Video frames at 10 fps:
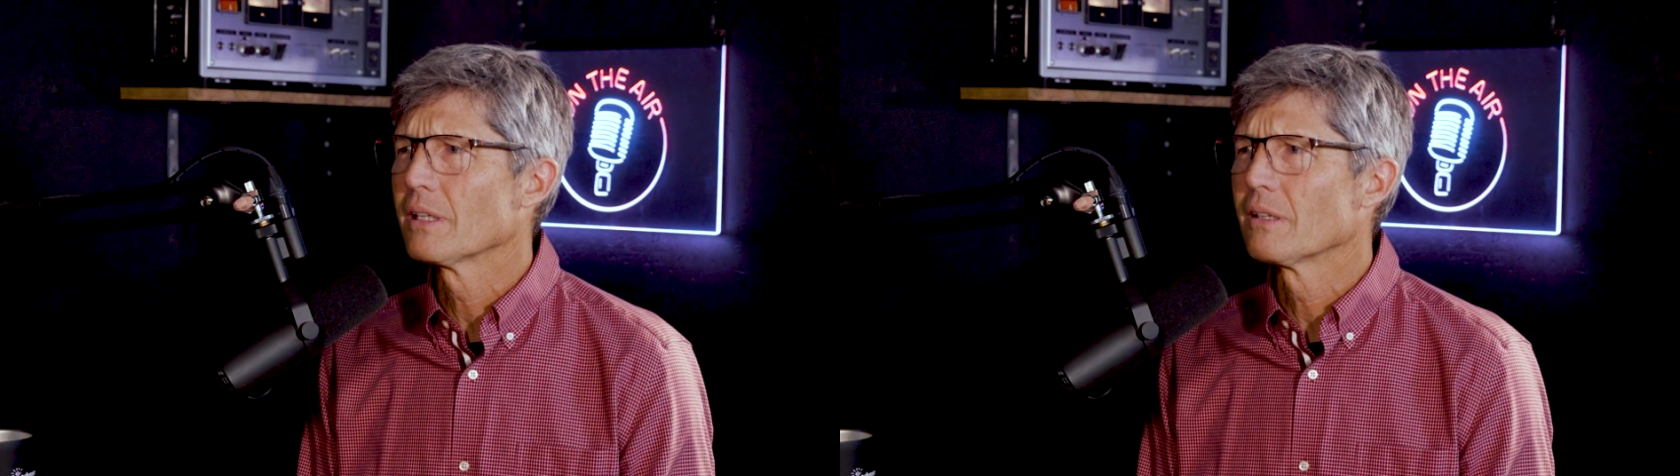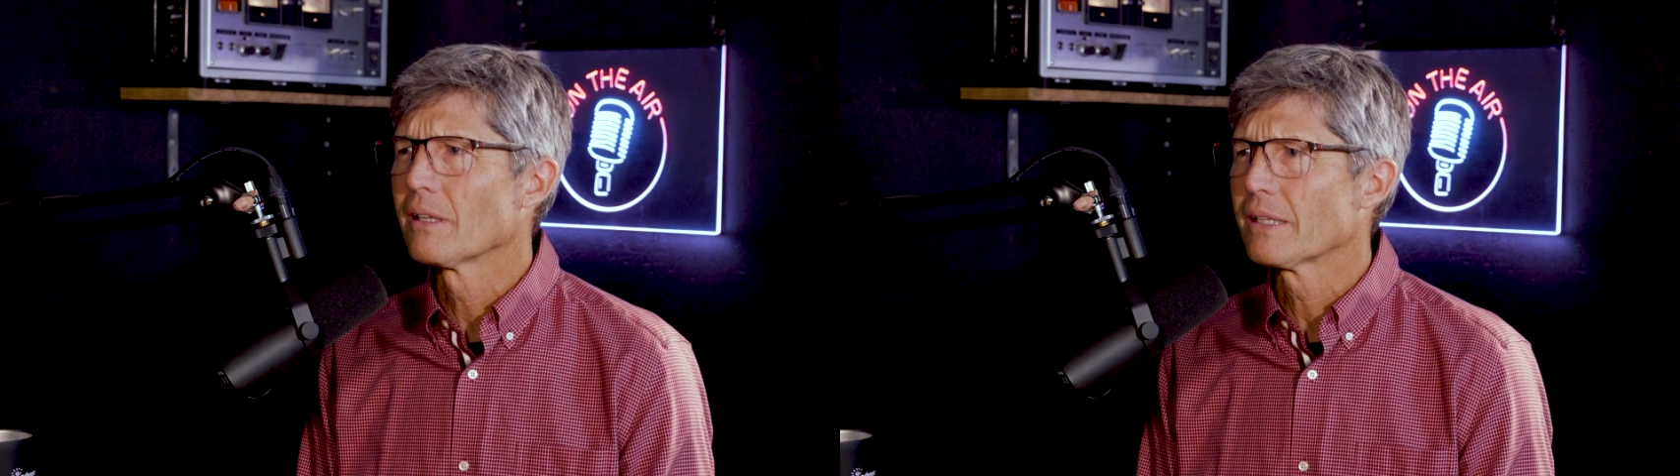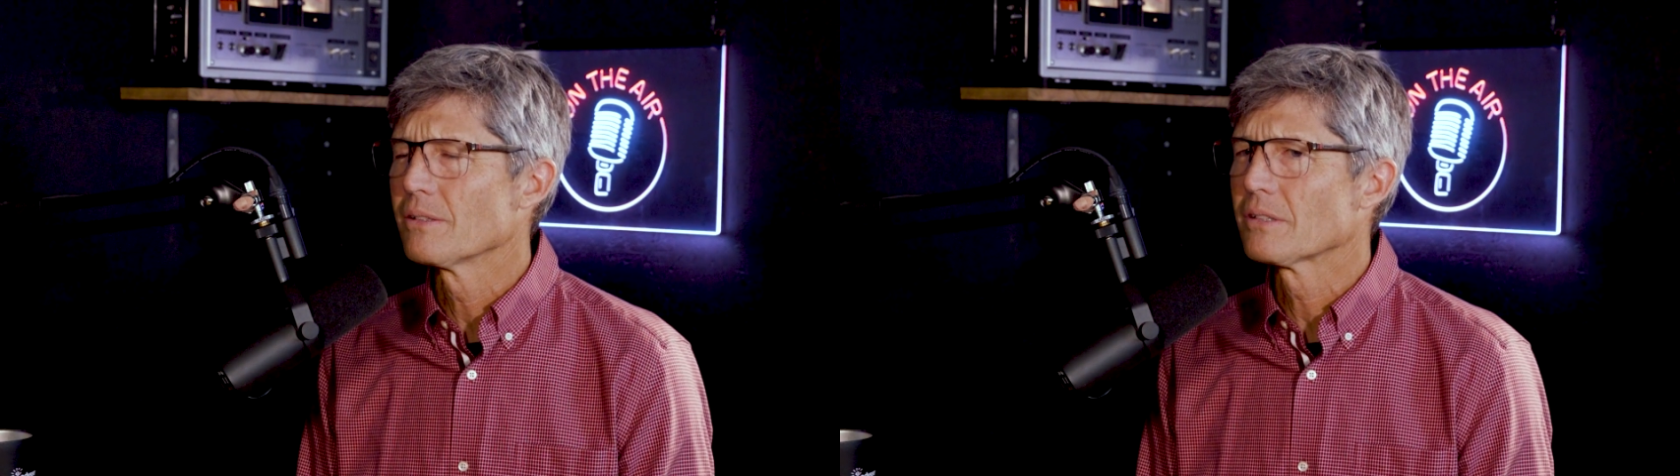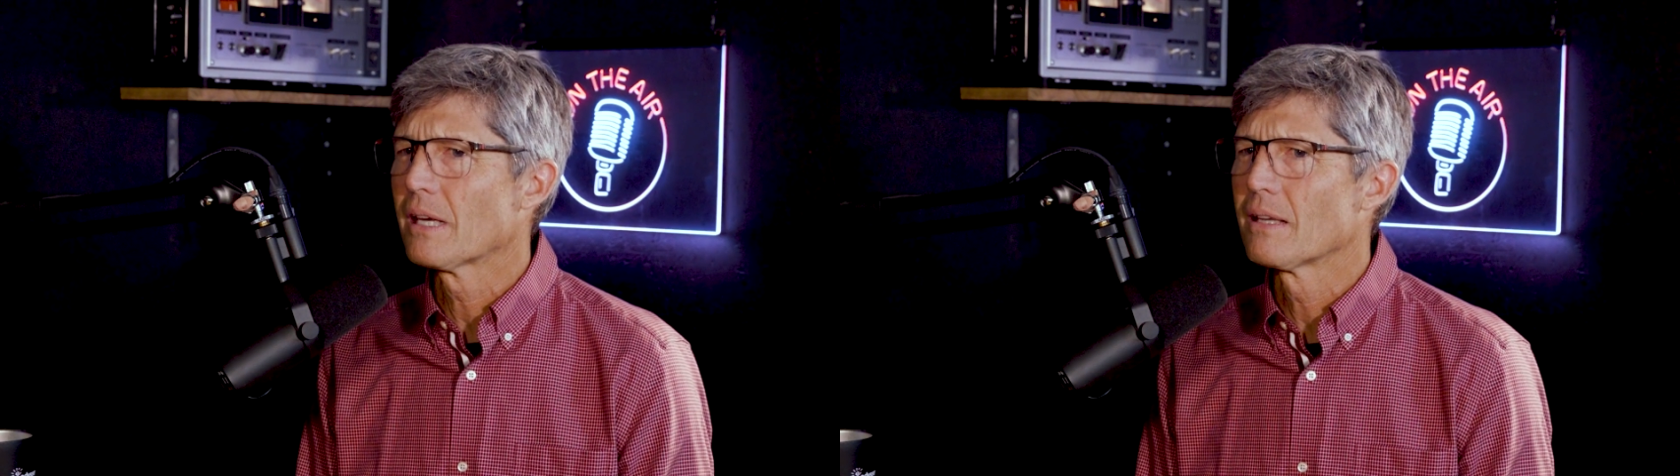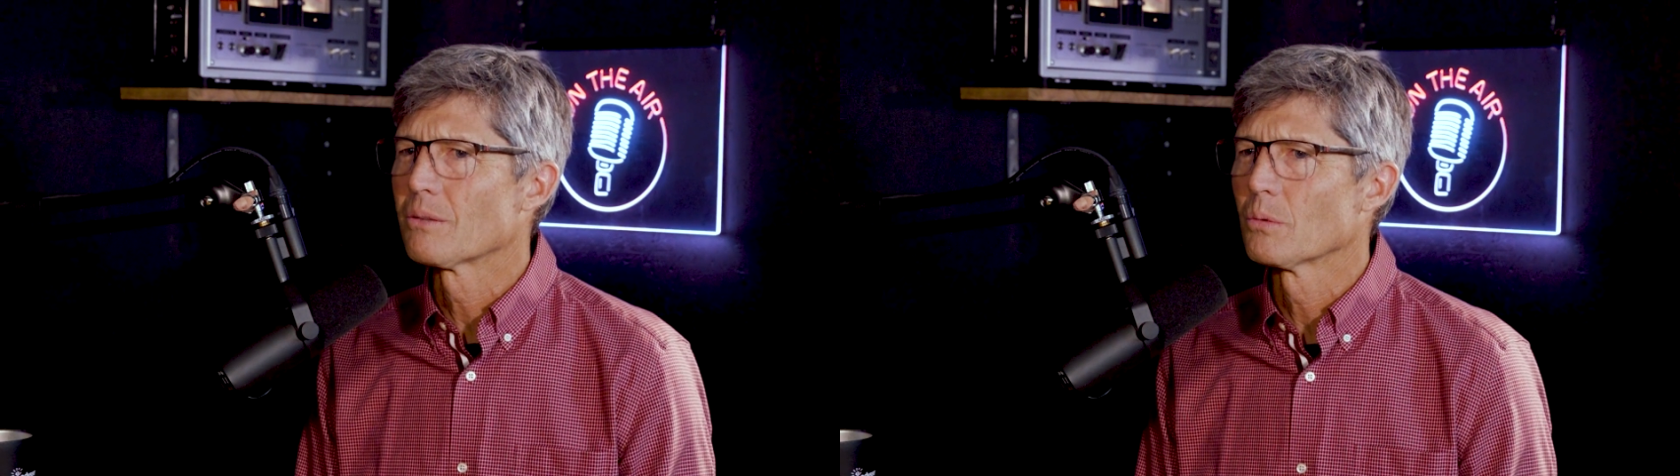that, like you
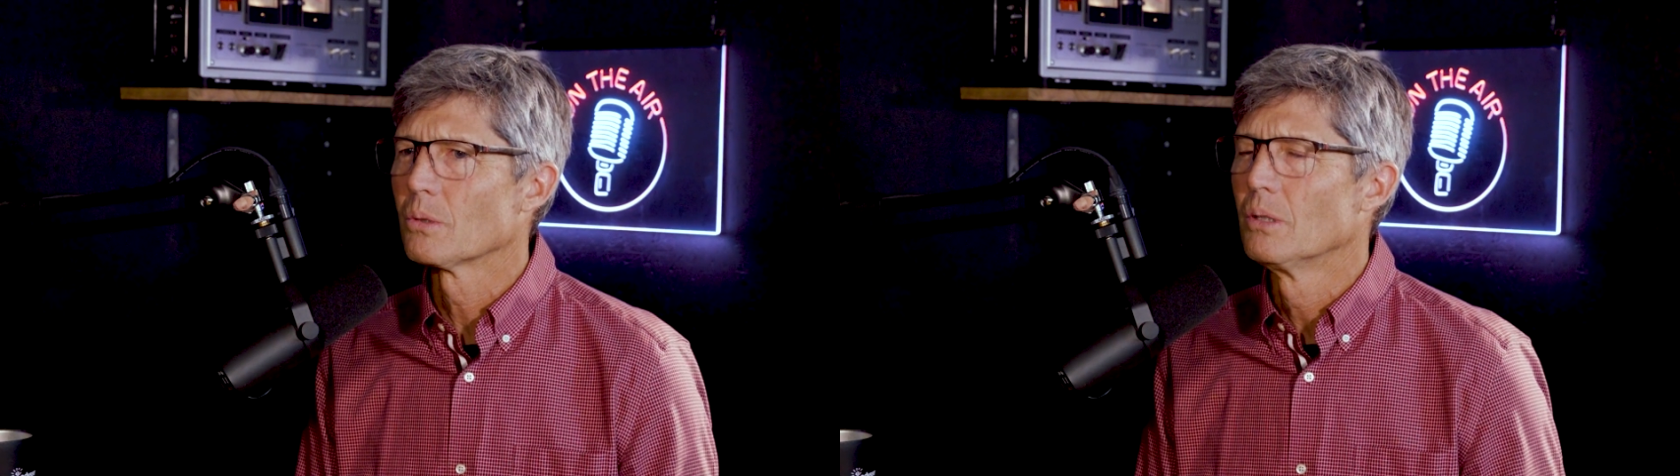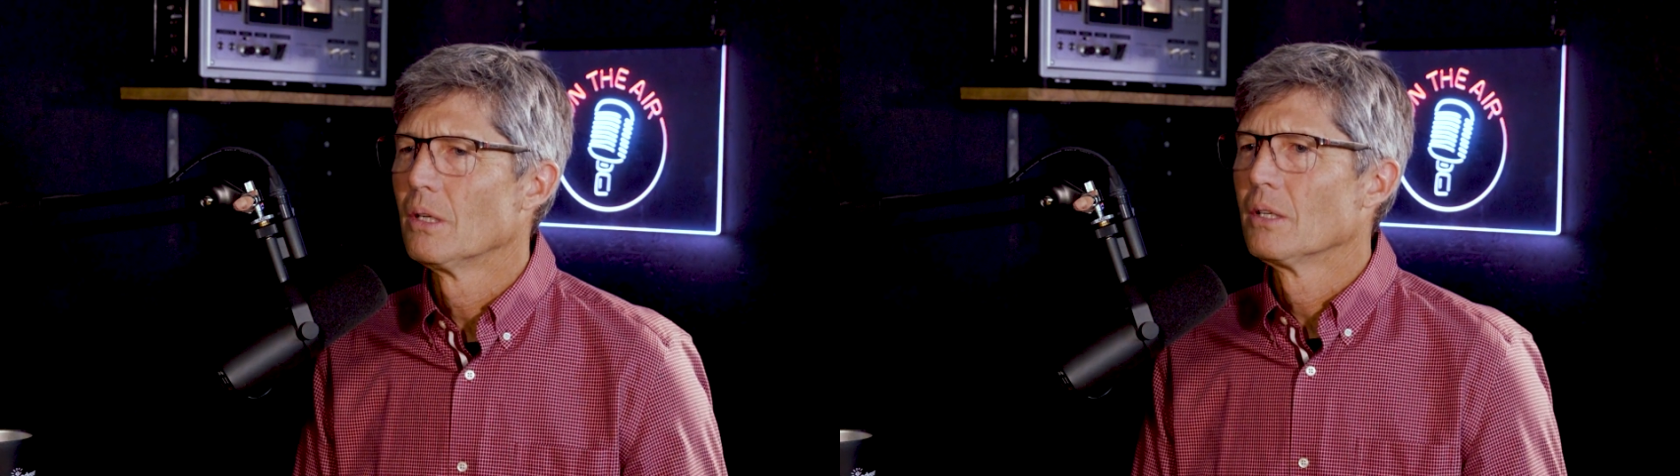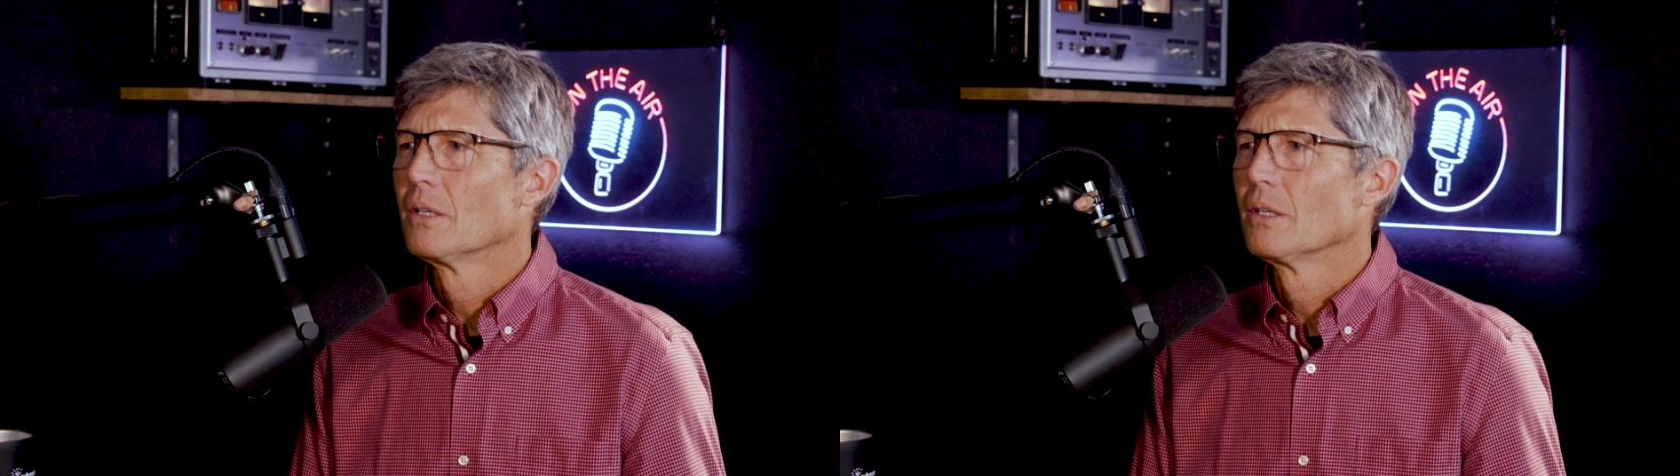said, through